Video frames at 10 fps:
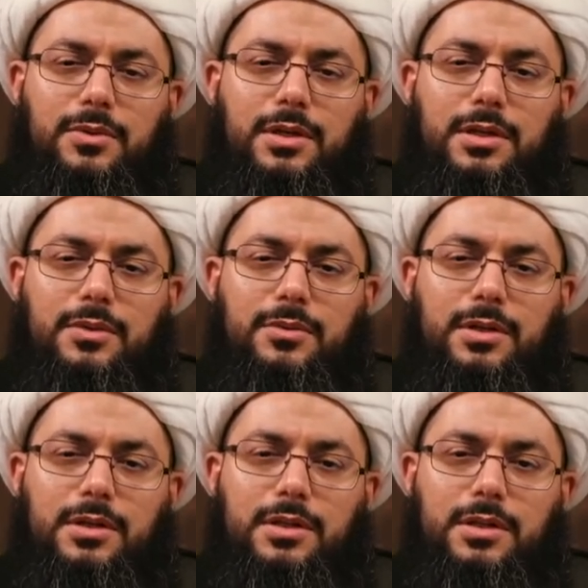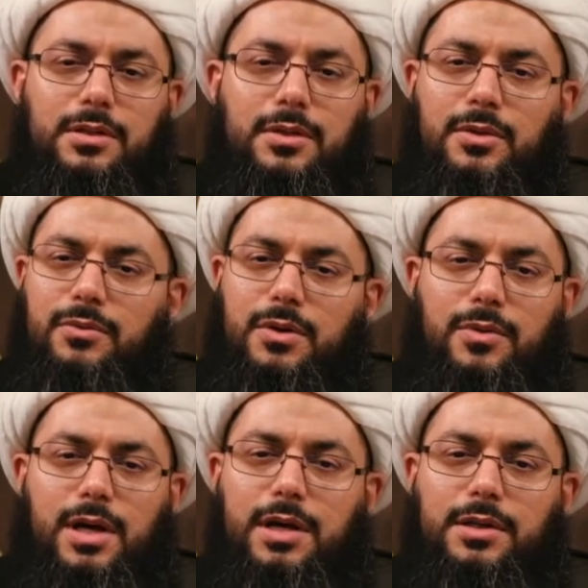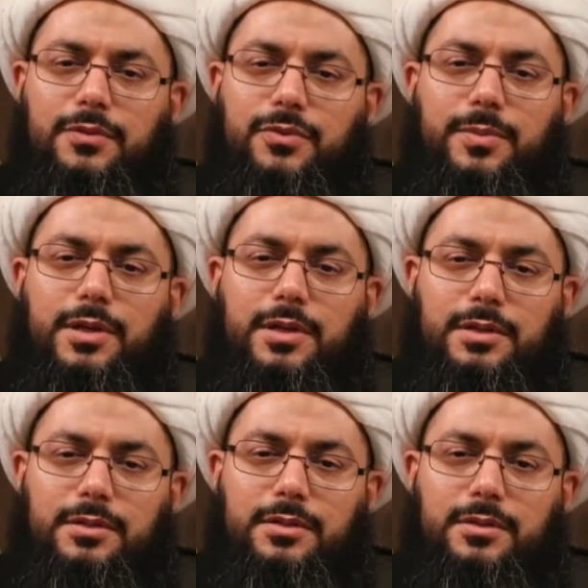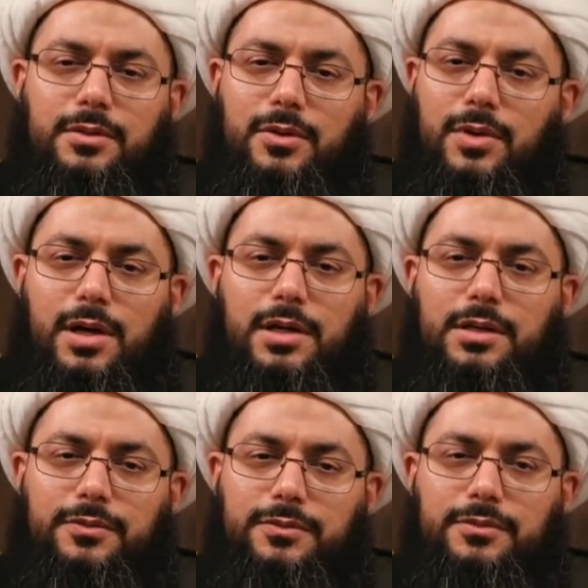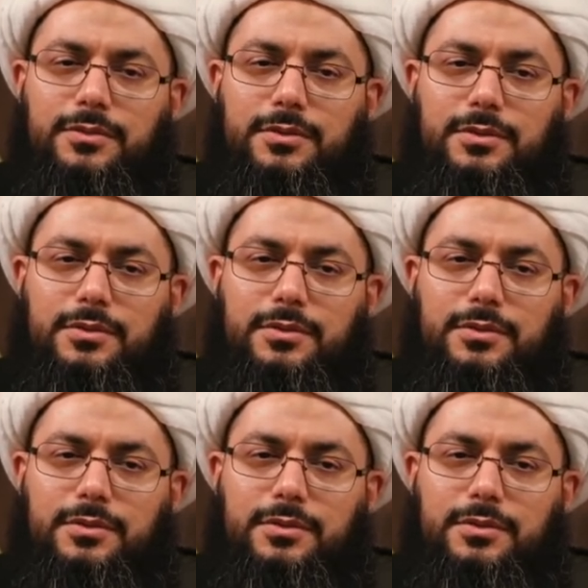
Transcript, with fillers: He did not. And he has his reasons for this.